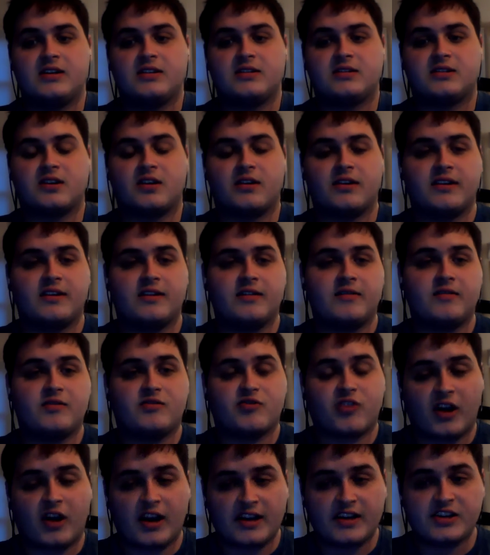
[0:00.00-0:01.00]
So
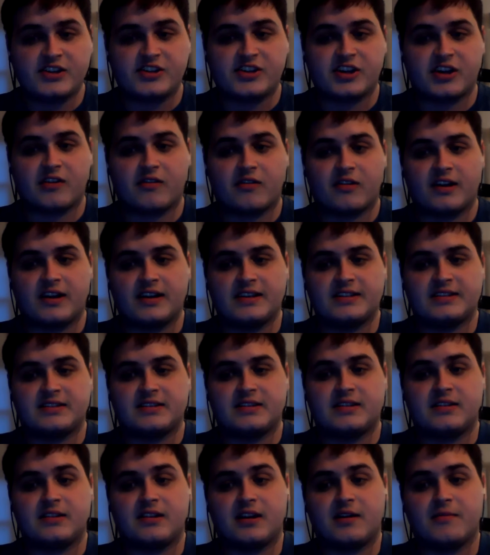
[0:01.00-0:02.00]
trying to generalize
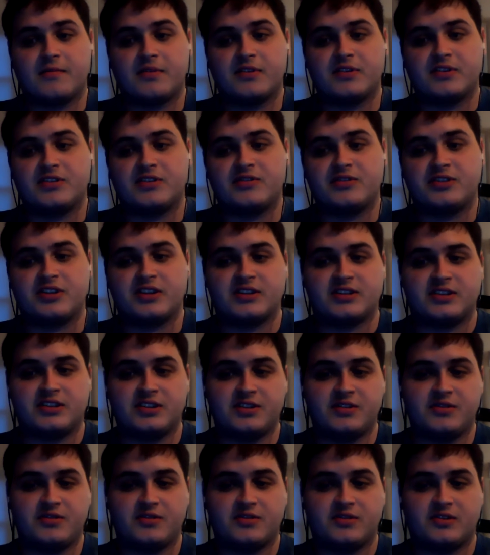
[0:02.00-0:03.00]
the numbers you just
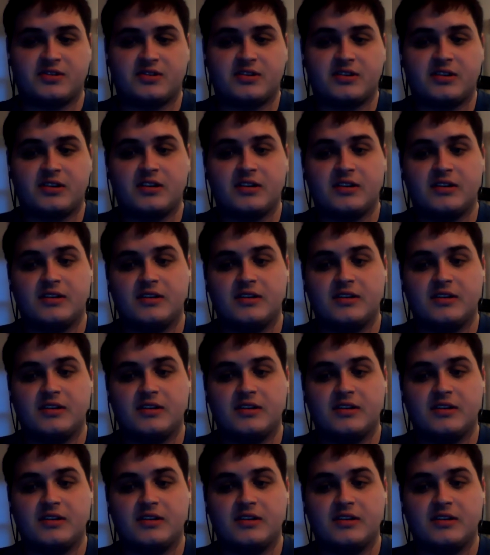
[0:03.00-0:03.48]
used.